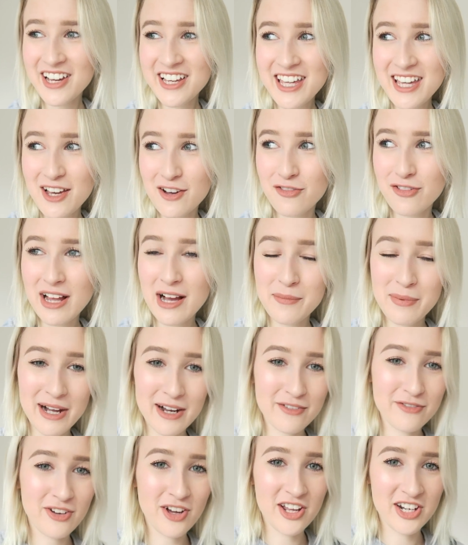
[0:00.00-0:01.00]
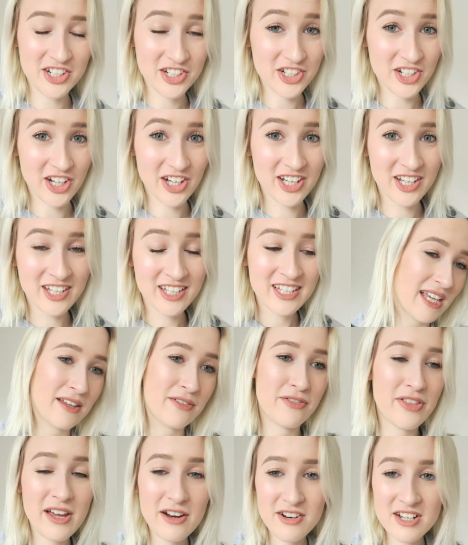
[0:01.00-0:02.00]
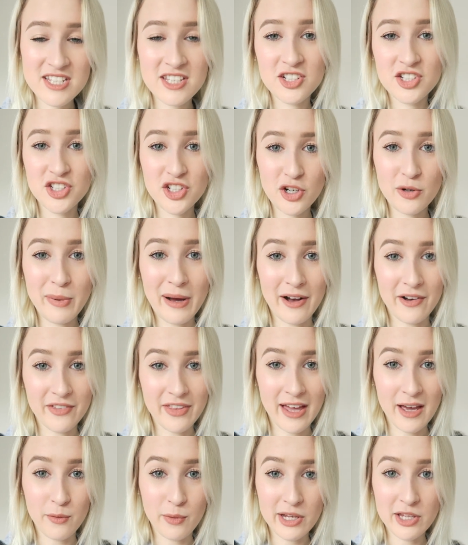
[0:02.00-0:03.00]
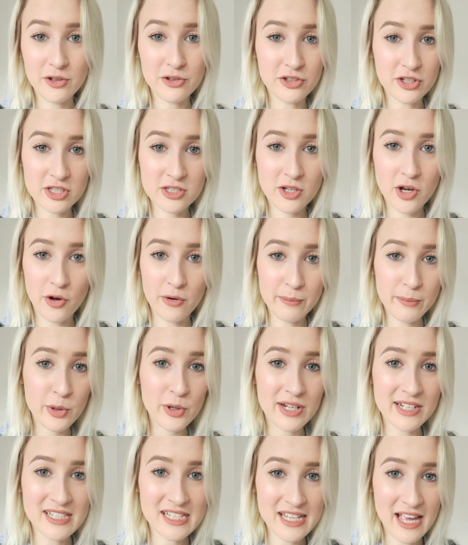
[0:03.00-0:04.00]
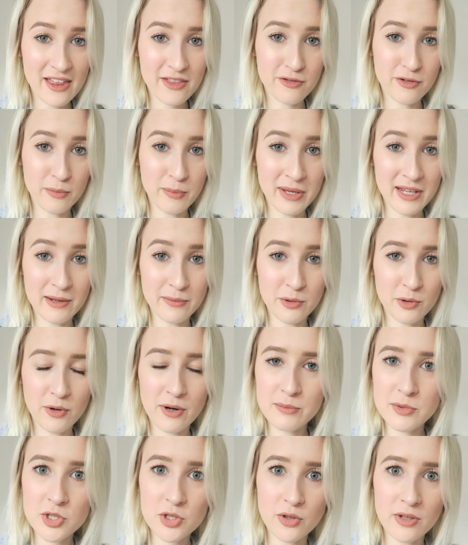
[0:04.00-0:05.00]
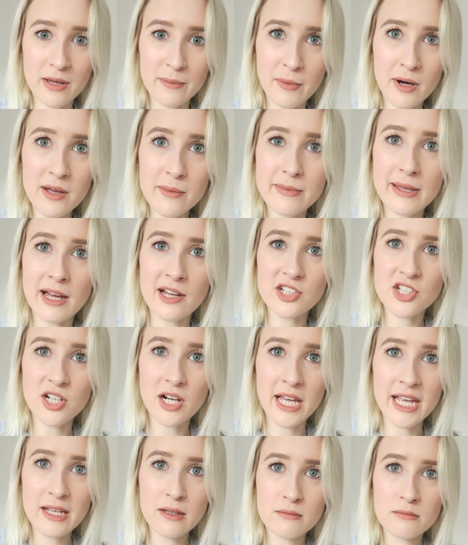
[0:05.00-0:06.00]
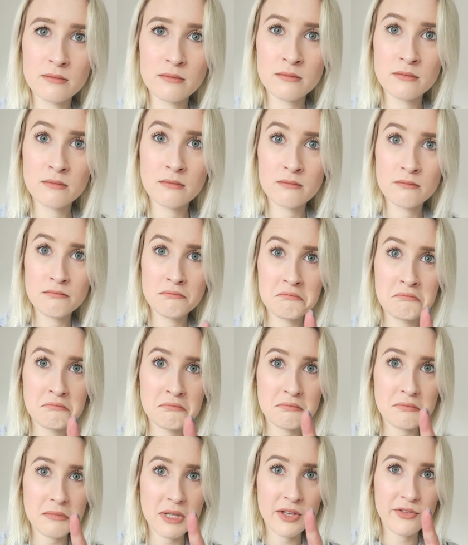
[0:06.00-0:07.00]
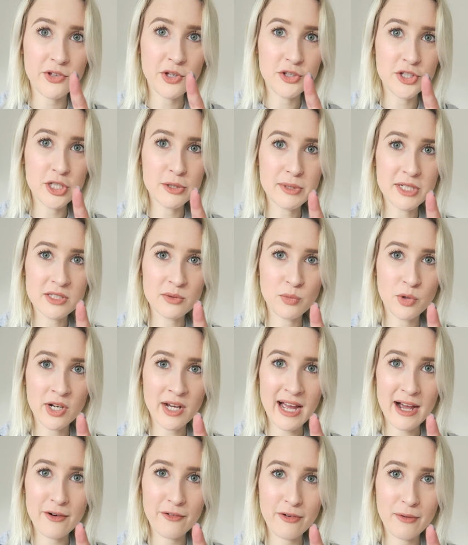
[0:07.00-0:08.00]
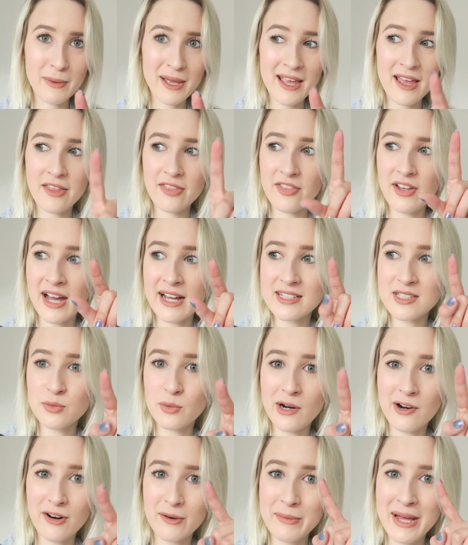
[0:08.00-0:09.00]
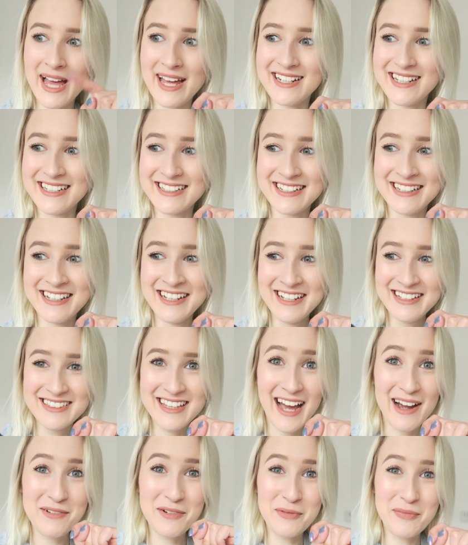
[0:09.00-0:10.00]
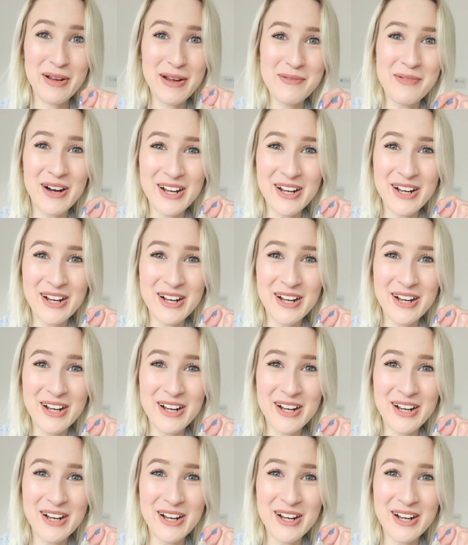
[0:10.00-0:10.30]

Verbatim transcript: Ikea flat pack furniture. If there is a job out there where you just go and put it together for people, I'm sure there might be actually. If YouTube doesn't work out for me, that's where I'm heading. That will be